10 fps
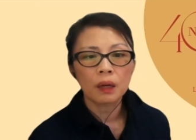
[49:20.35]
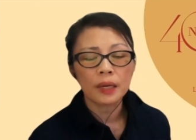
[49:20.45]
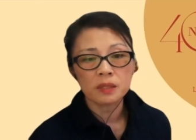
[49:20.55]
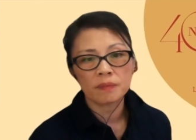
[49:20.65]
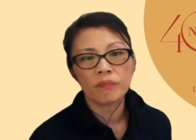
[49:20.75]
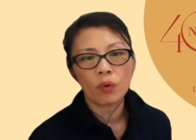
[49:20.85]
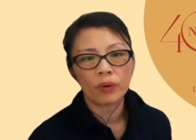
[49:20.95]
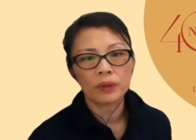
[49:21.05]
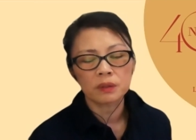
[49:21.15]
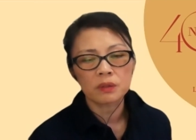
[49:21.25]
it's
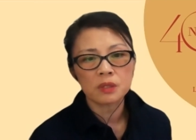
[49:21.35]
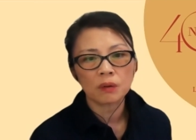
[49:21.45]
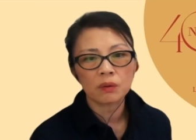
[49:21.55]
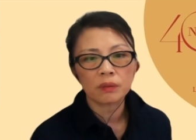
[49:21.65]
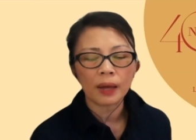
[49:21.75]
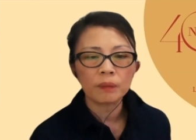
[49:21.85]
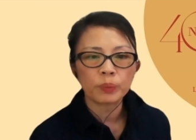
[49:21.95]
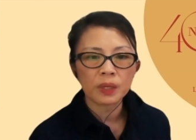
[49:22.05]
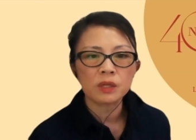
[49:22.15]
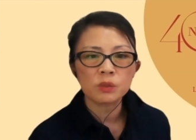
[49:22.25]
important. So that
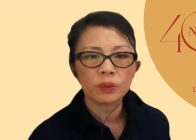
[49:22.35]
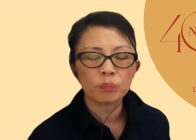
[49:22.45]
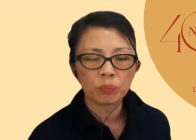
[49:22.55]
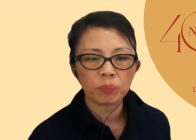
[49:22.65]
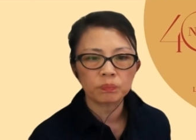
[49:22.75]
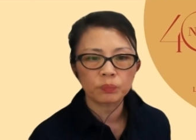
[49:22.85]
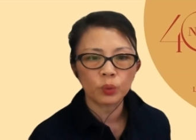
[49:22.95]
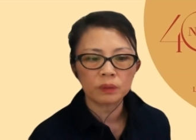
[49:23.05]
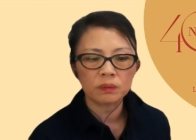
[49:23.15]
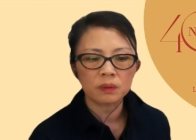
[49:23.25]
piece
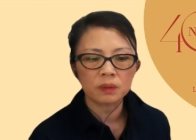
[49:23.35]
would